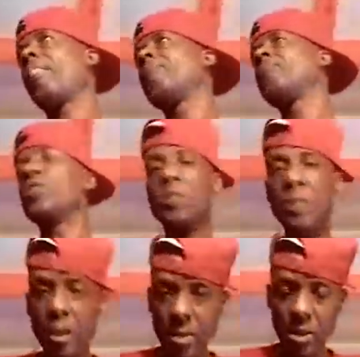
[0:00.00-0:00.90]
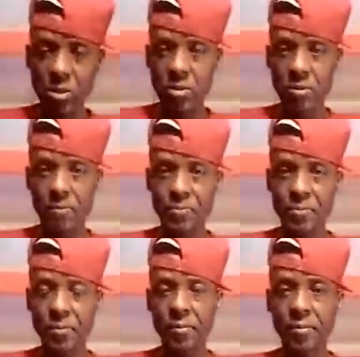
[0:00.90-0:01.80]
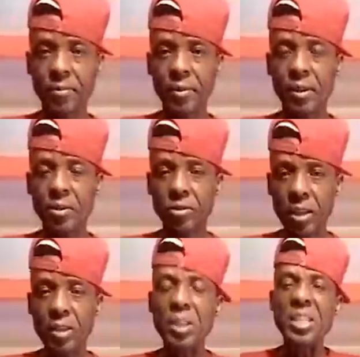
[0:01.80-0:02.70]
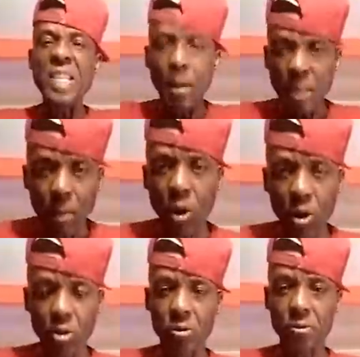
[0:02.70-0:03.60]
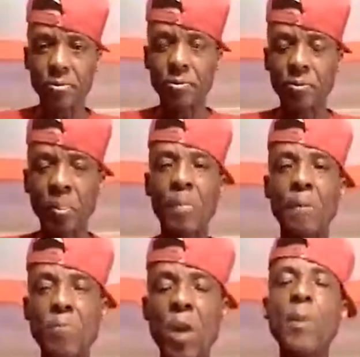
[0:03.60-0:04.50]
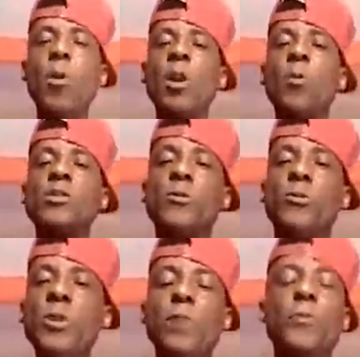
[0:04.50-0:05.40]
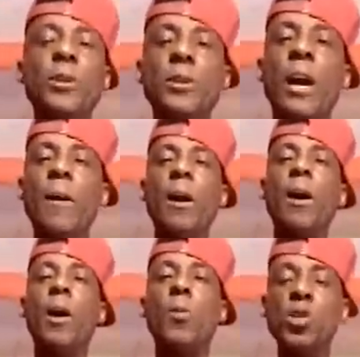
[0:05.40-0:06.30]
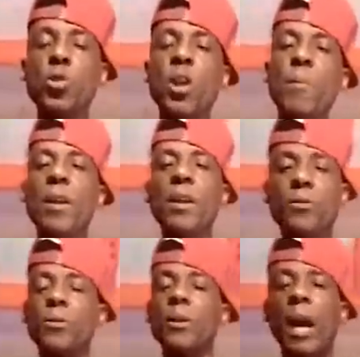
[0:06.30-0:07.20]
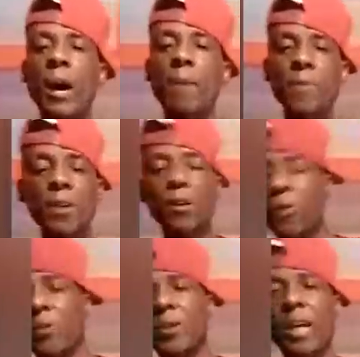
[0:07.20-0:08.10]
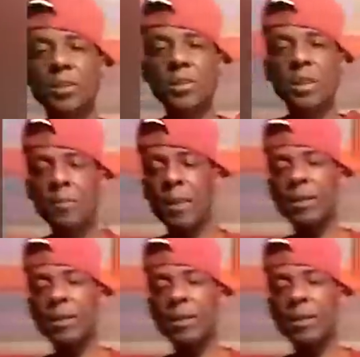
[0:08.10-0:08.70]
just name it. Mm-hmm. See, Yami Bolo. Yami Bolo was the favorite, uh, uh, uh Sugar Minott um, favorite artist at the and